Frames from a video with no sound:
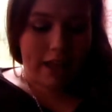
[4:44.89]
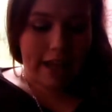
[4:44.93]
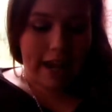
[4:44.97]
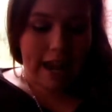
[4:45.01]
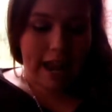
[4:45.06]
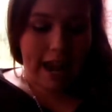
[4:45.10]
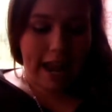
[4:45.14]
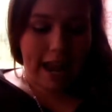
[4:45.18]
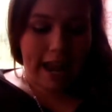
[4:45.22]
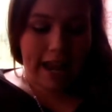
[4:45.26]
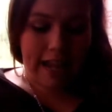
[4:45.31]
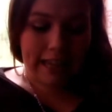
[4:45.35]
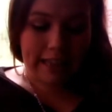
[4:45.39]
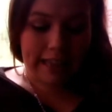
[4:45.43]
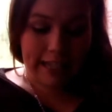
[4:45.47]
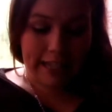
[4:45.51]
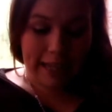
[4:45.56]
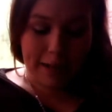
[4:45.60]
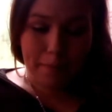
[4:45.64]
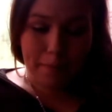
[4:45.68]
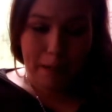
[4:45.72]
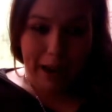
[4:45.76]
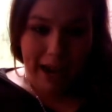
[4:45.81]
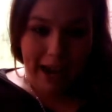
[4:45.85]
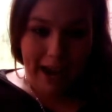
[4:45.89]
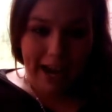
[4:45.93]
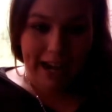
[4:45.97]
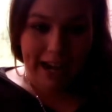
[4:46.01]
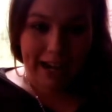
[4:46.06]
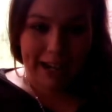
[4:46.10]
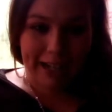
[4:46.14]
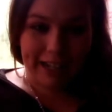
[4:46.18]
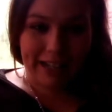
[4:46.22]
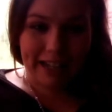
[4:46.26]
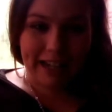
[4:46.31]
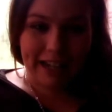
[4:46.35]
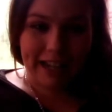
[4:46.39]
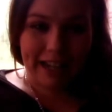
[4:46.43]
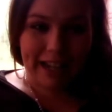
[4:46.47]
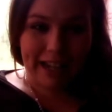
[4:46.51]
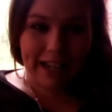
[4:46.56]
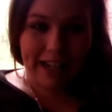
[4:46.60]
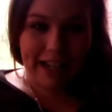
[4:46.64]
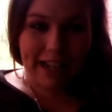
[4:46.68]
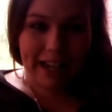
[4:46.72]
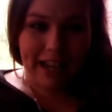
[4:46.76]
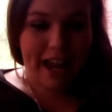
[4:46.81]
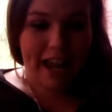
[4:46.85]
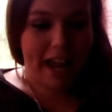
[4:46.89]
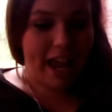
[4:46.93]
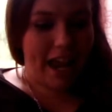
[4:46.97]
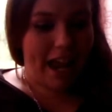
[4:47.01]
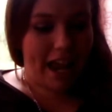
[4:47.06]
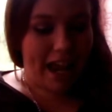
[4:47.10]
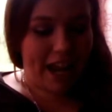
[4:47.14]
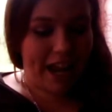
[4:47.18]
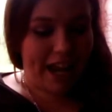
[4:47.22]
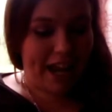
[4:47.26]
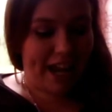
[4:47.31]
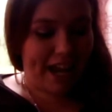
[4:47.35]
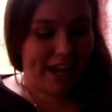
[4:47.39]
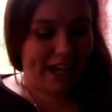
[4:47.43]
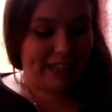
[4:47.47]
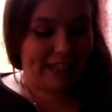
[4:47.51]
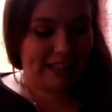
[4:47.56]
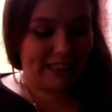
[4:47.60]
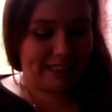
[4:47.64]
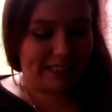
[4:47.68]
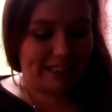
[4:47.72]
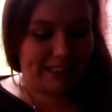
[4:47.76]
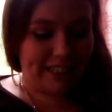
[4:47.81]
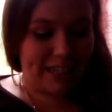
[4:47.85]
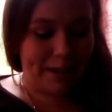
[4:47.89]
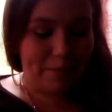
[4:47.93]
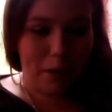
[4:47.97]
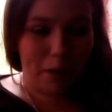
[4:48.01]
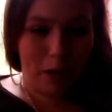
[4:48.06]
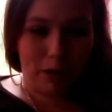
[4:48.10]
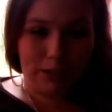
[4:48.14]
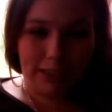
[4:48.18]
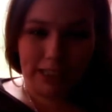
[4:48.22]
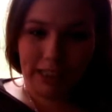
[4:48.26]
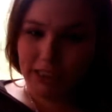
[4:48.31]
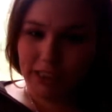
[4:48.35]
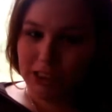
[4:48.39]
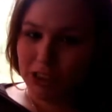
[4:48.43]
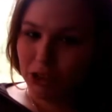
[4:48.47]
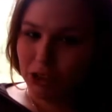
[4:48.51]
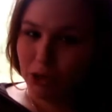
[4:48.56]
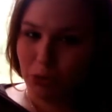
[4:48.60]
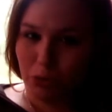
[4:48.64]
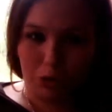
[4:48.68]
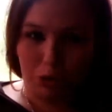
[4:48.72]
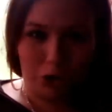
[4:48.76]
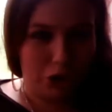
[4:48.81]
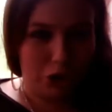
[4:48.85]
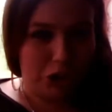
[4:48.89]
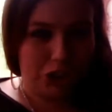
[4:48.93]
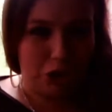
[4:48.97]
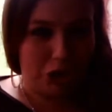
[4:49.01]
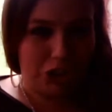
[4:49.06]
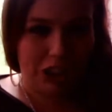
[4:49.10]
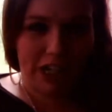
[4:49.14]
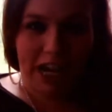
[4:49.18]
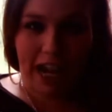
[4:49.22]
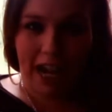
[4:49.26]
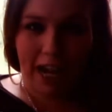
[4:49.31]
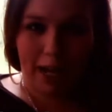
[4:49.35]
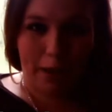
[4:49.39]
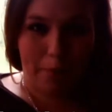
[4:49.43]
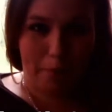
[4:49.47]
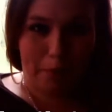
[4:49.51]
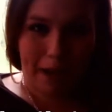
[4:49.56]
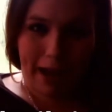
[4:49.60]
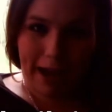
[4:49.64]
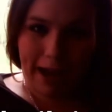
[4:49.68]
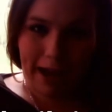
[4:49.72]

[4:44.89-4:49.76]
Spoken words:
and the pain is the most excruciating pain